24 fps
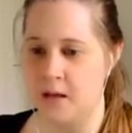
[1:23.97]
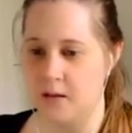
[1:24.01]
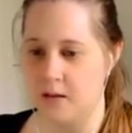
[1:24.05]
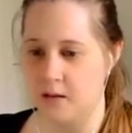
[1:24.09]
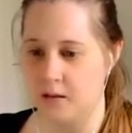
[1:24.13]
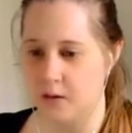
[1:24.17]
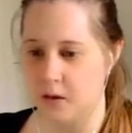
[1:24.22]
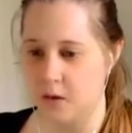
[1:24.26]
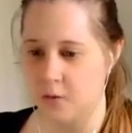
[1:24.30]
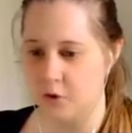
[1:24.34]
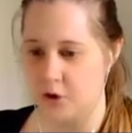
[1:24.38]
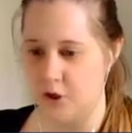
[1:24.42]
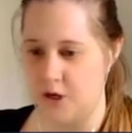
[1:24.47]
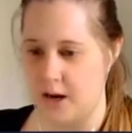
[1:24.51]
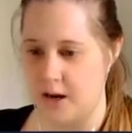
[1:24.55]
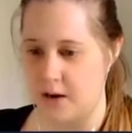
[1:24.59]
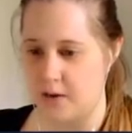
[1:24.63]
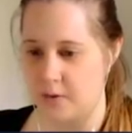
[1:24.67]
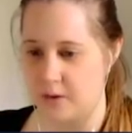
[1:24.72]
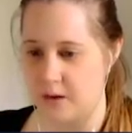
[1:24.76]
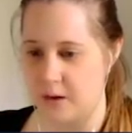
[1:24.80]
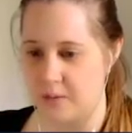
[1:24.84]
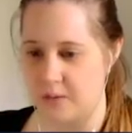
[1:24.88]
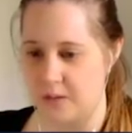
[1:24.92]
Nosha.
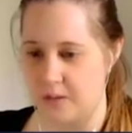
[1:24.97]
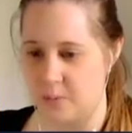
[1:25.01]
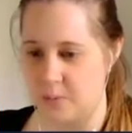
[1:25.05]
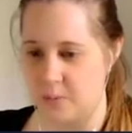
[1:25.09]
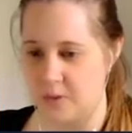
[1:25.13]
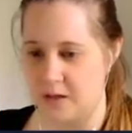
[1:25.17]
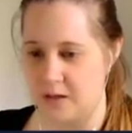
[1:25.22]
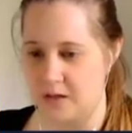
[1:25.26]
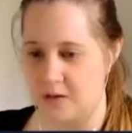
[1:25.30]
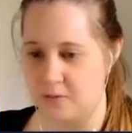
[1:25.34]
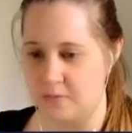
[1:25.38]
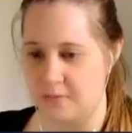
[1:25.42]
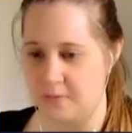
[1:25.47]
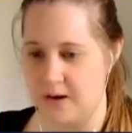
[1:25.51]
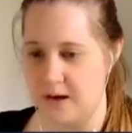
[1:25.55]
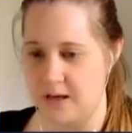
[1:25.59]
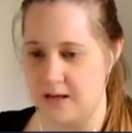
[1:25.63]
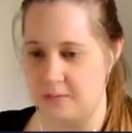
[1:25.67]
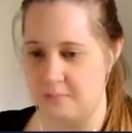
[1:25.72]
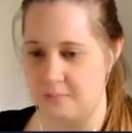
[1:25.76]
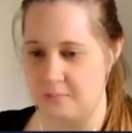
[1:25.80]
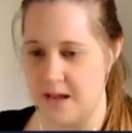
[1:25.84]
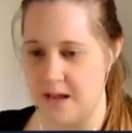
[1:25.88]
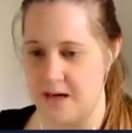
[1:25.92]
Okay, so we need to
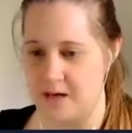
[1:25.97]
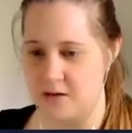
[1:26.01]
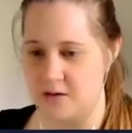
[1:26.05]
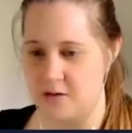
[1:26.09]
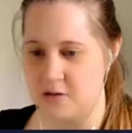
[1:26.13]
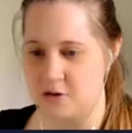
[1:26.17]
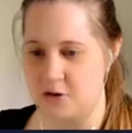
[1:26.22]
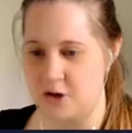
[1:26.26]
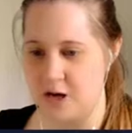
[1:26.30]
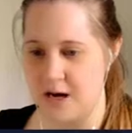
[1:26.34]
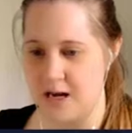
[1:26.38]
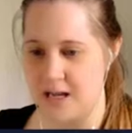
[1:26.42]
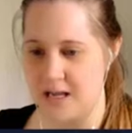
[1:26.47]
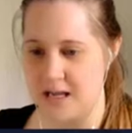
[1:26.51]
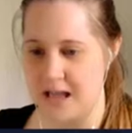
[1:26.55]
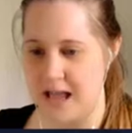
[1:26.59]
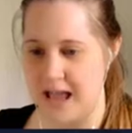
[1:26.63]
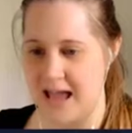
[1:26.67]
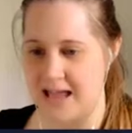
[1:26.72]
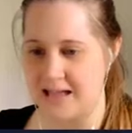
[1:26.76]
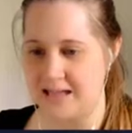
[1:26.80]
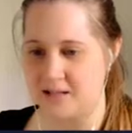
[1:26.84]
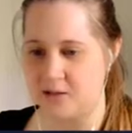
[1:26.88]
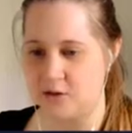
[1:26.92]
find a mandrake
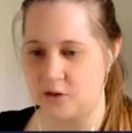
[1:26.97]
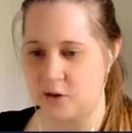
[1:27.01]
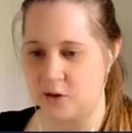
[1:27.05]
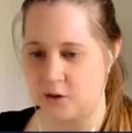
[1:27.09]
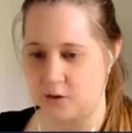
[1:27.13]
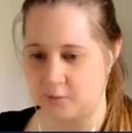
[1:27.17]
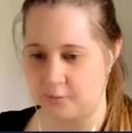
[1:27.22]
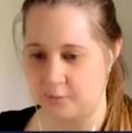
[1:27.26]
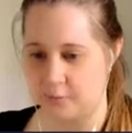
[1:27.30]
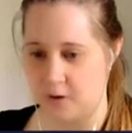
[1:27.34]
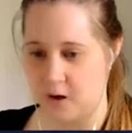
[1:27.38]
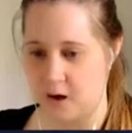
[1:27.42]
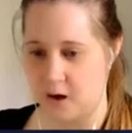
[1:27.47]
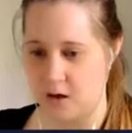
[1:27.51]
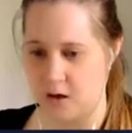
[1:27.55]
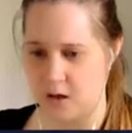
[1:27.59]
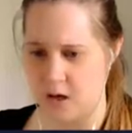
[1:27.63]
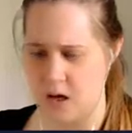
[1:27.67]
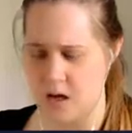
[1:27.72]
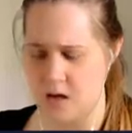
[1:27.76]
and dirt frog.